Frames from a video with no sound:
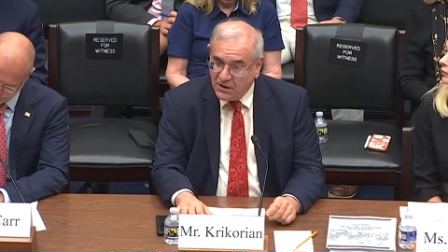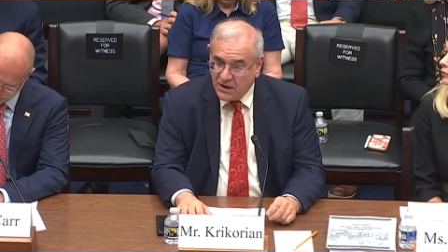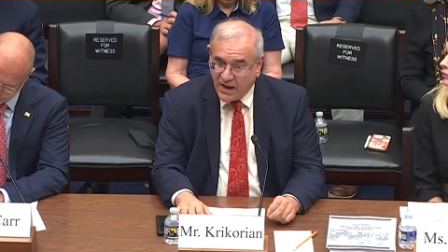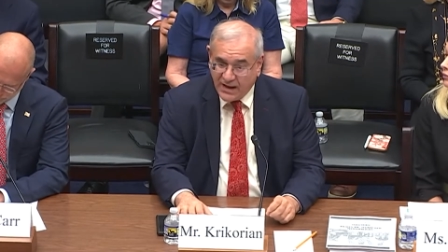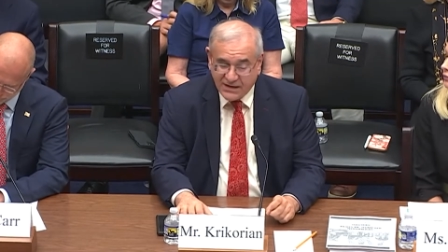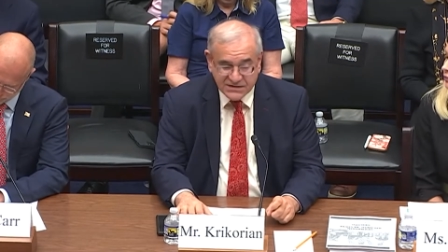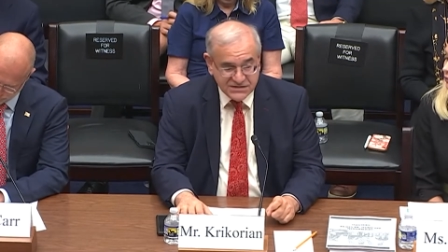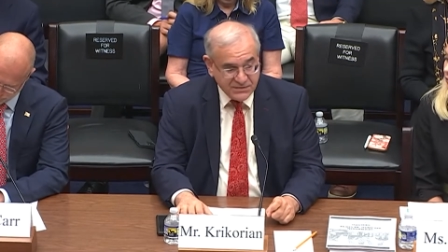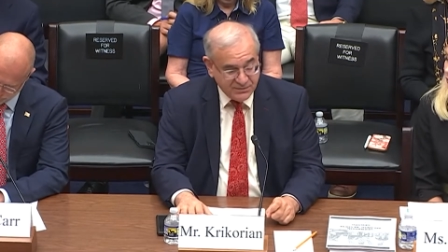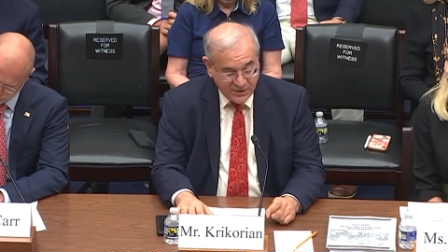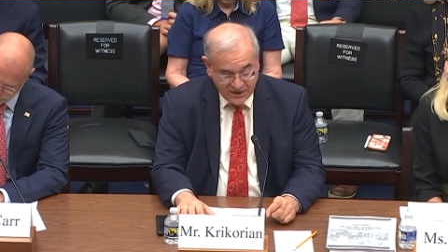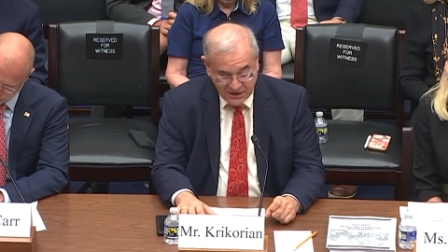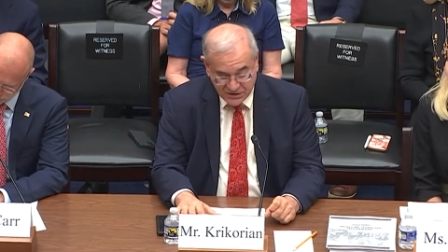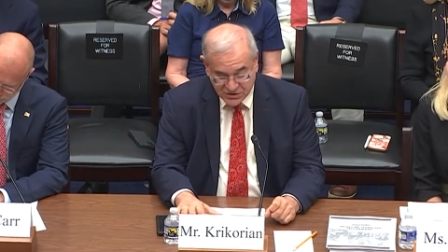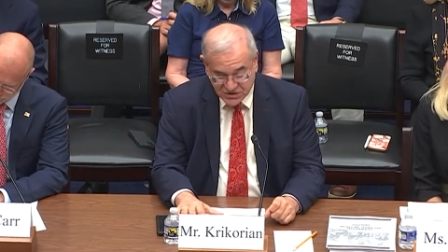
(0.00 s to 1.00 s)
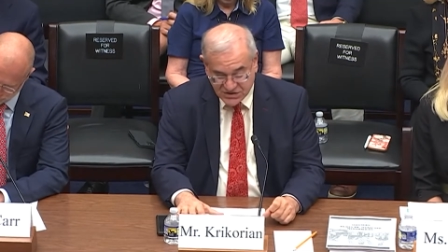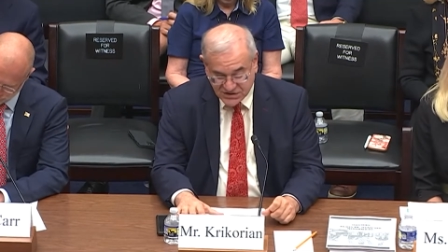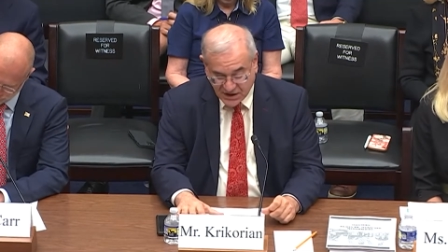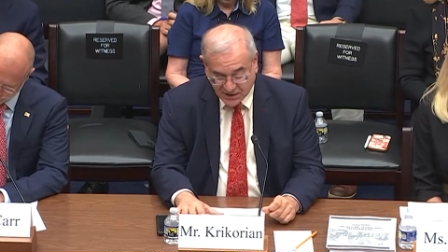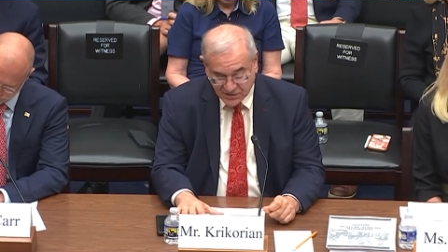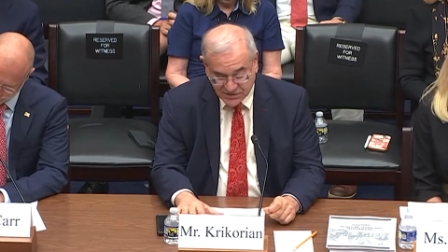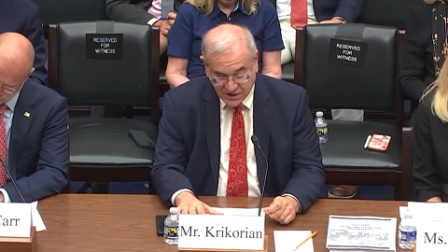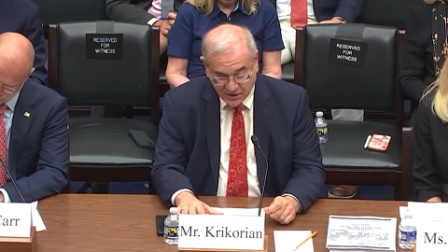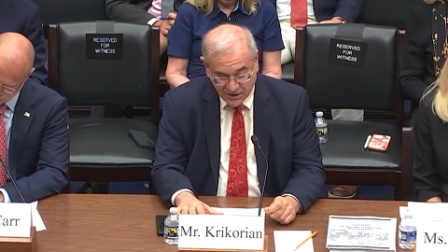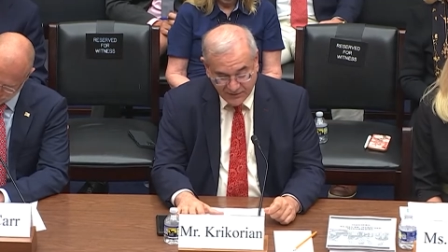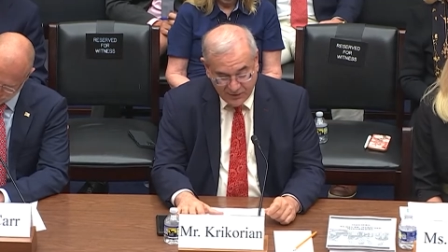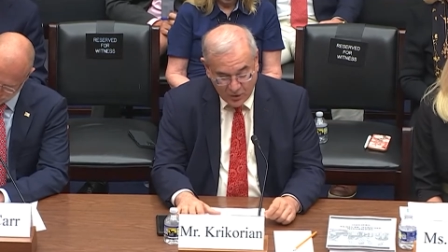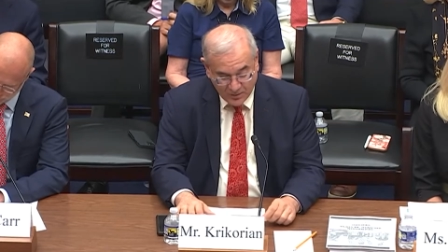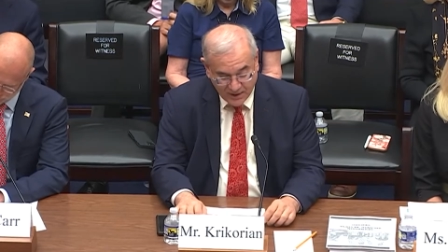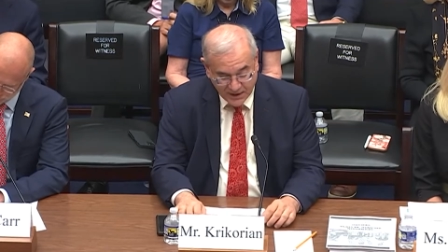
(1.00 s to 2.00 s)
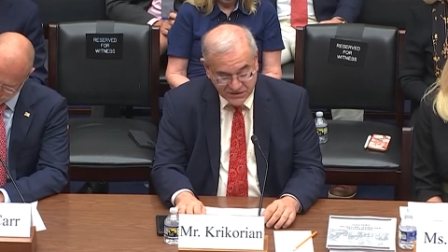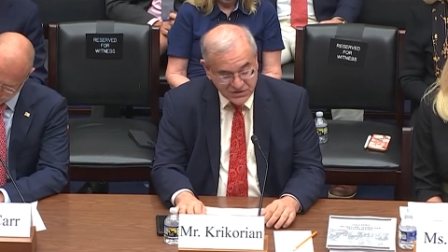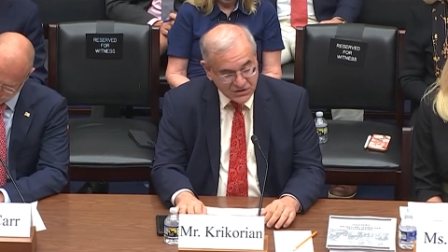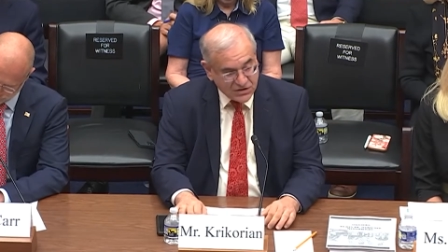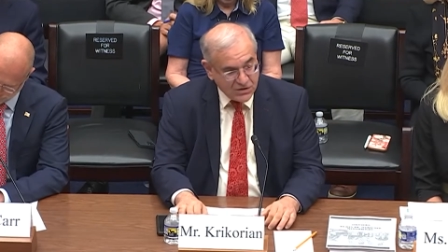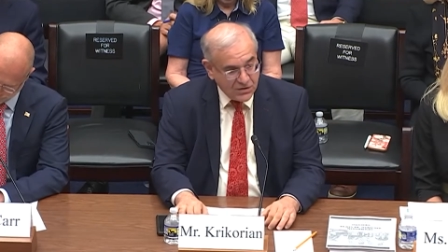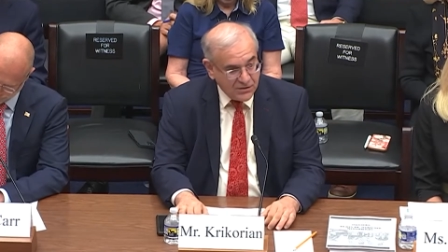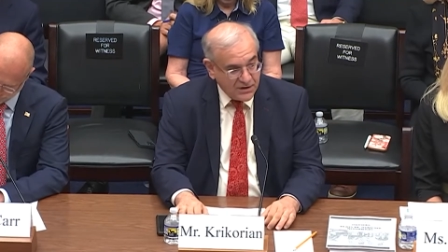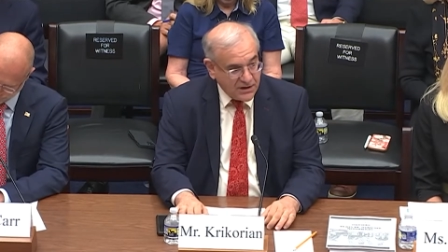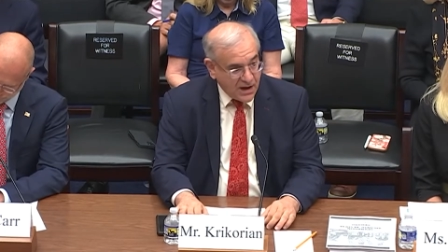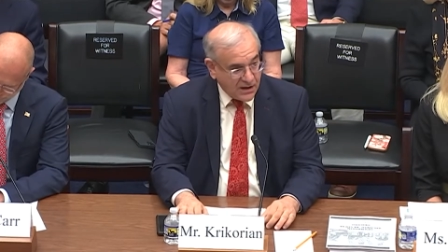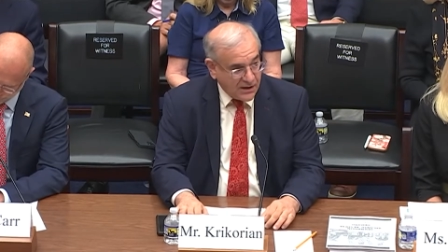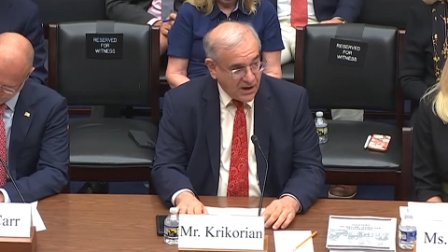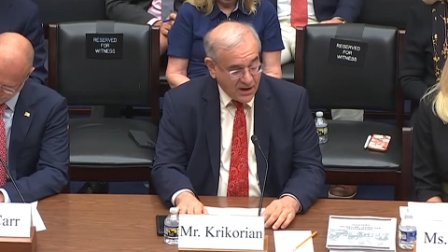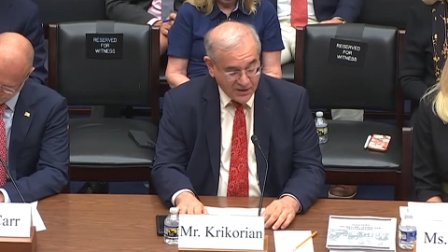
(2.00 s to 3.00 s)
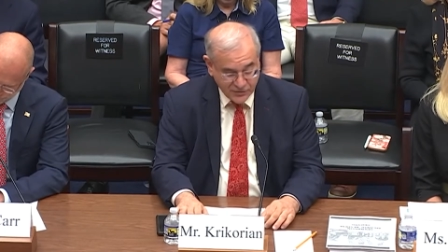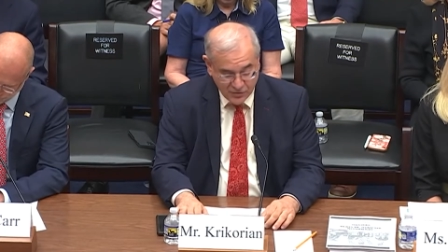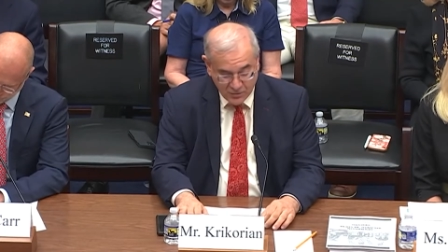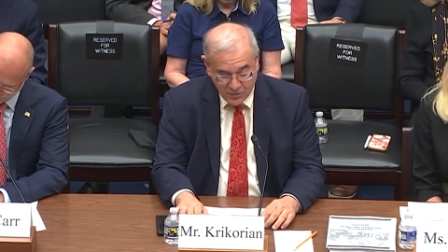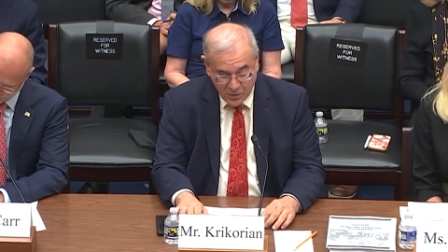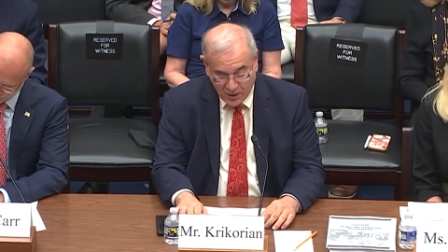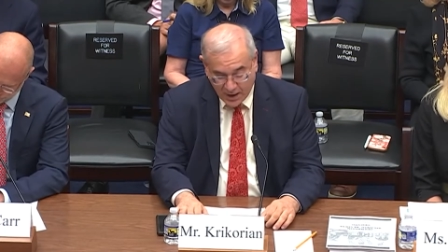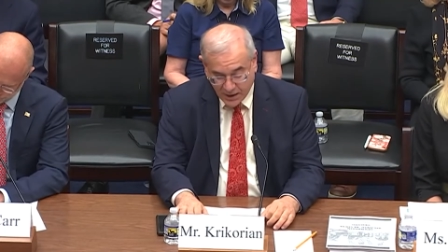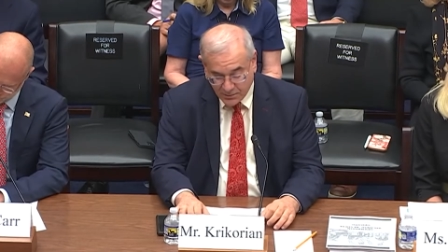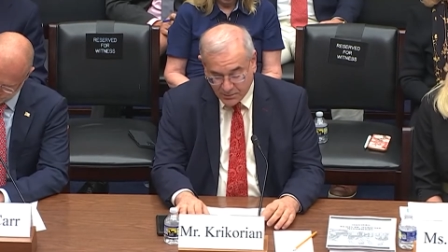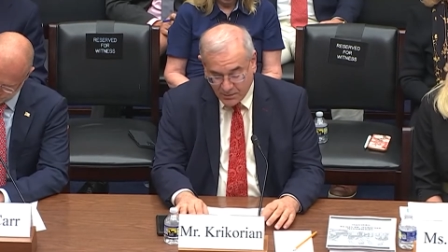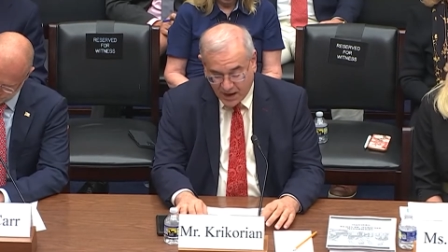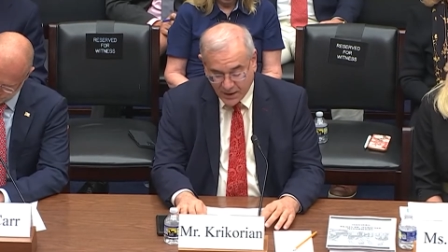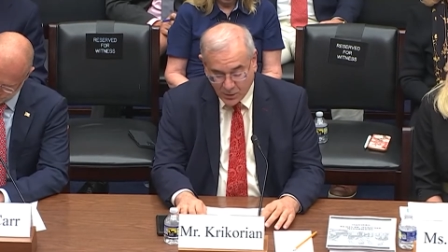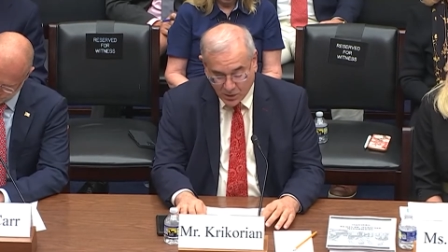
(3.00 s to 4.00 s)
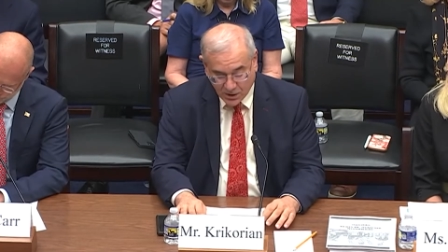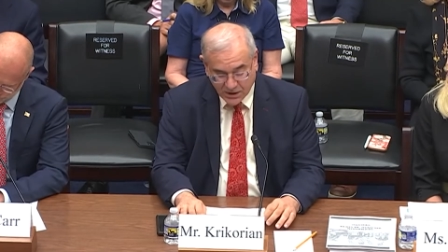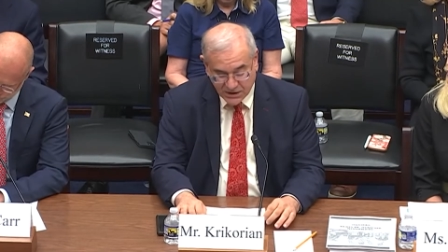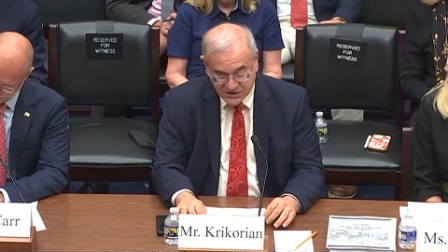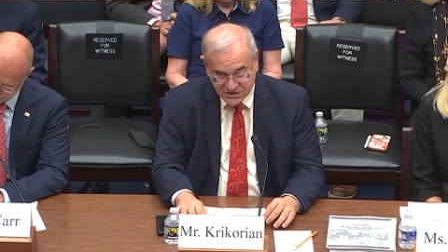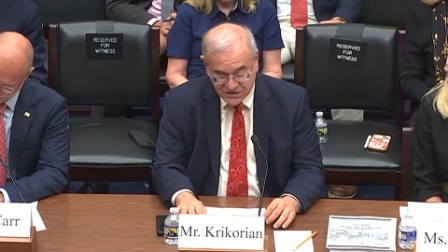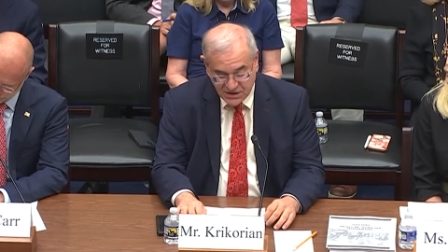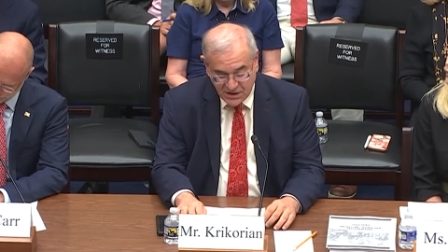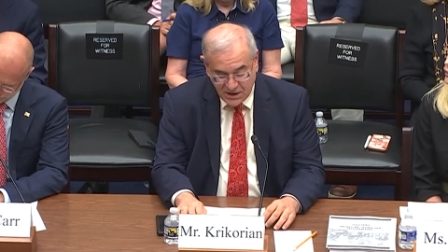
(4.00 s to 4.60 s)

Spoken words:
and its impeached Secretary of Homeland Security, Alejandro Mayorkas,